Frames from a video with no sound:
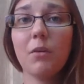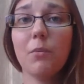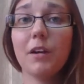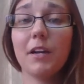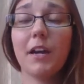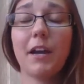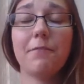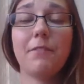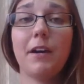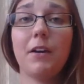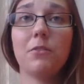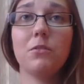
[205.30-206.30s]
where I
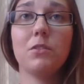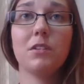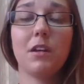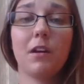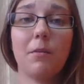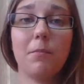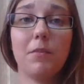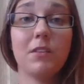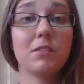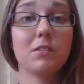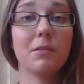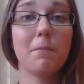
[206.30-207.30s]
found
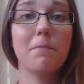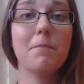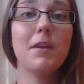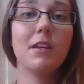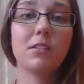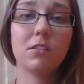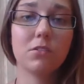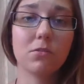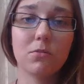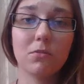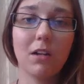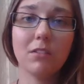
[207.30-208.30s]
this amazing
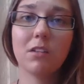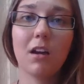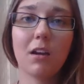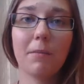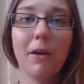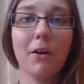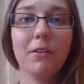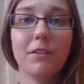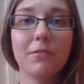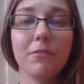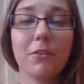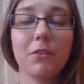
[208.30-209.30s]
school I'll talk about
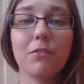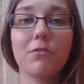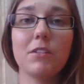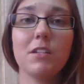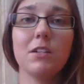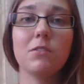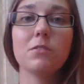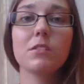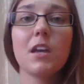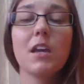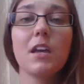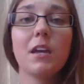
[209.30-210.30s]
in further videos,
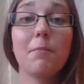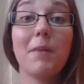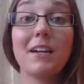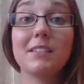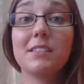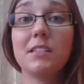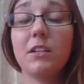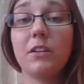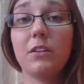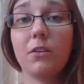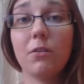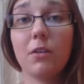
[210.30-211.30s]

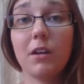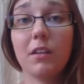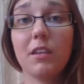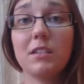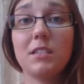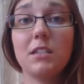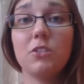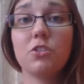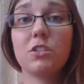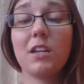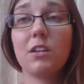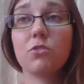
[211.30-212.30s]
Mahasiddha Yoga. They
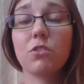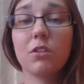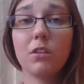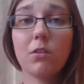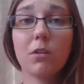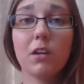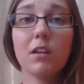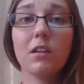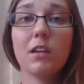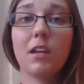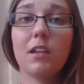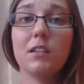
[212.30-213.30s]
teach Tantra
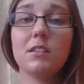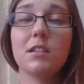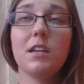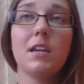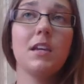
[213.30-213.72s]
Yoga, and